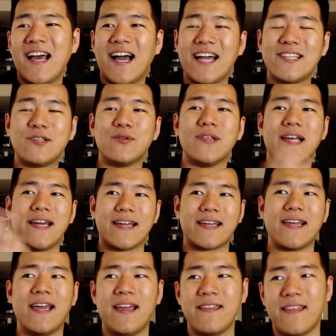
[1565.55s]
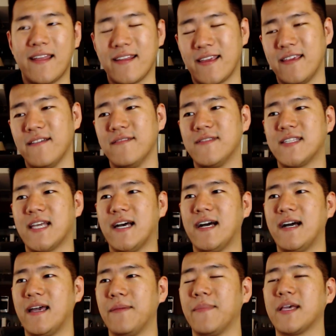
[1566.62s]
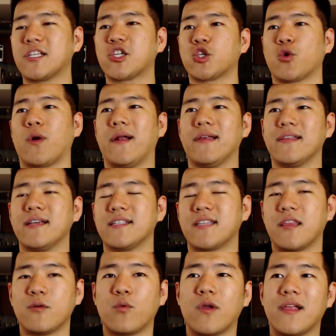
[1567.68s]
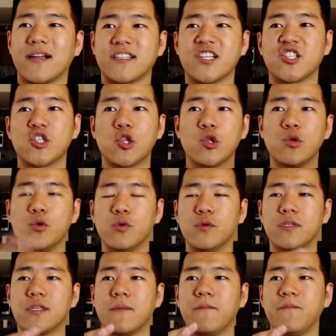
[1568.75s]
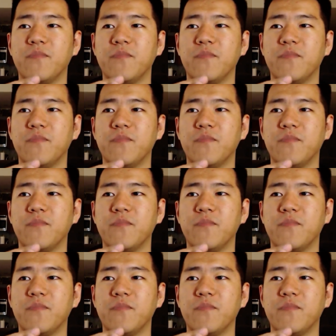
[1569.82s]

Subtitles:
I do like that it gives, it makes sure at least that the Warlock doesn't lose